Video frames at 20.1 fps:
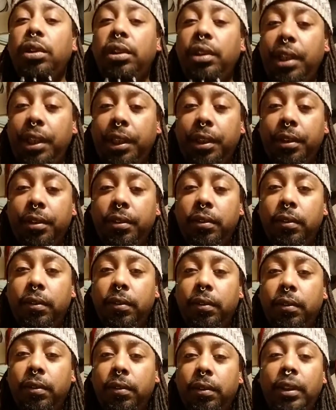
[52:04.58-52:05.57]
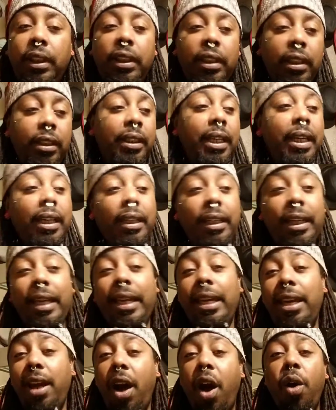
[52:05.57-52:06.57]
nigga. See, the nigga that
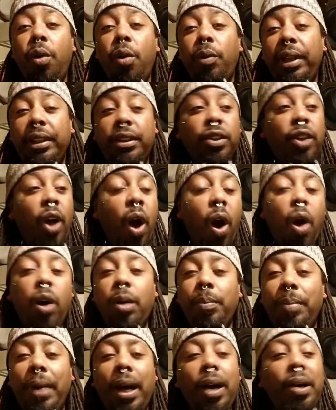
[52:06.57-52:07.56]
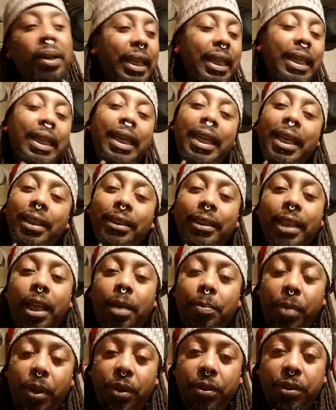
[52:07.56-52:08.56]
he always talk about, he is
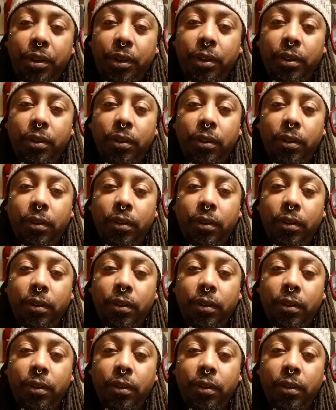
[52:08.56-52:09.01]
that person.